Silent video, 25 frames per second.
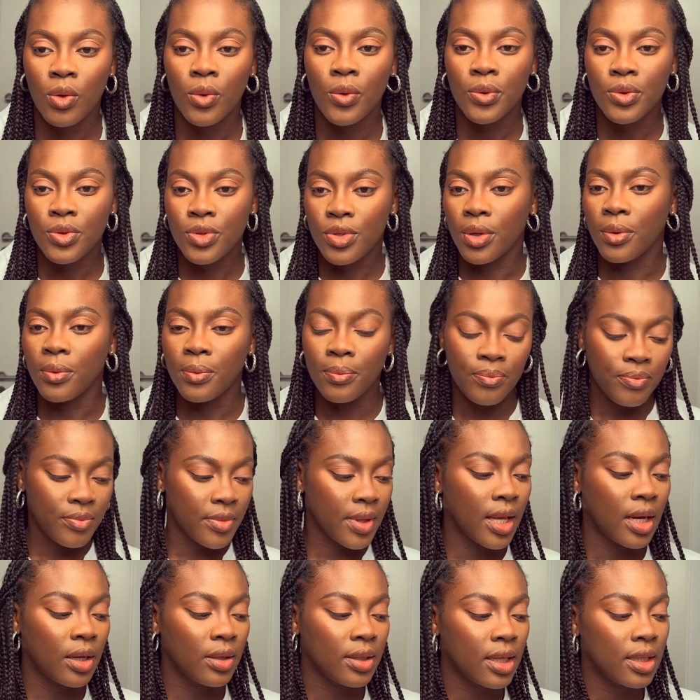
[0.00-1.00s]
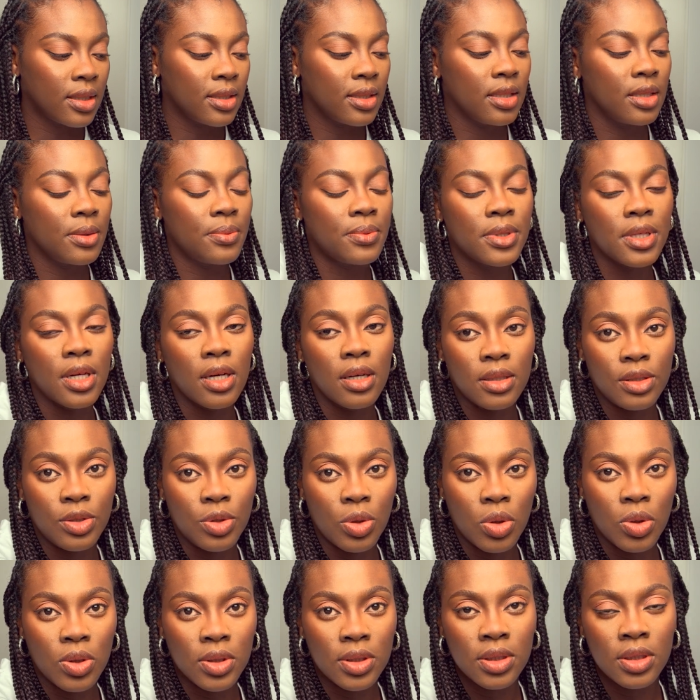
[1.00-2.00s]
So now that the lips are
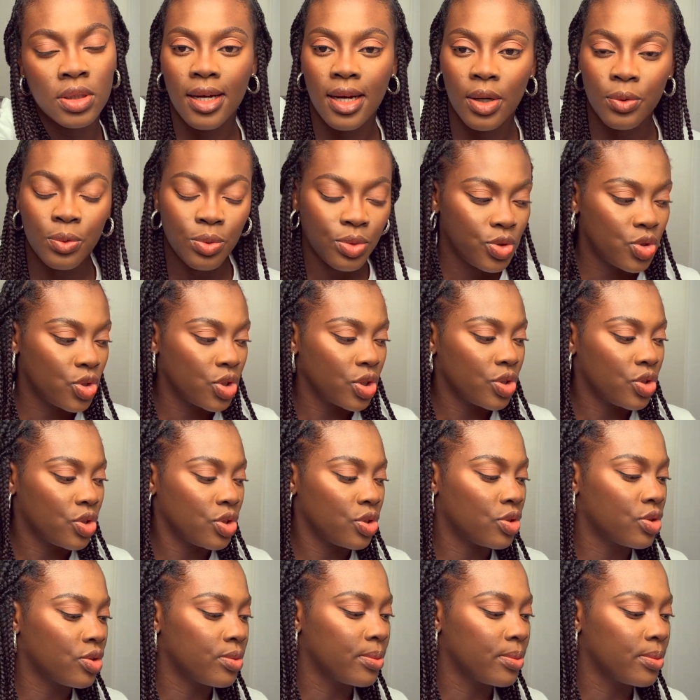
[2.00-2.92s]
done, I will just use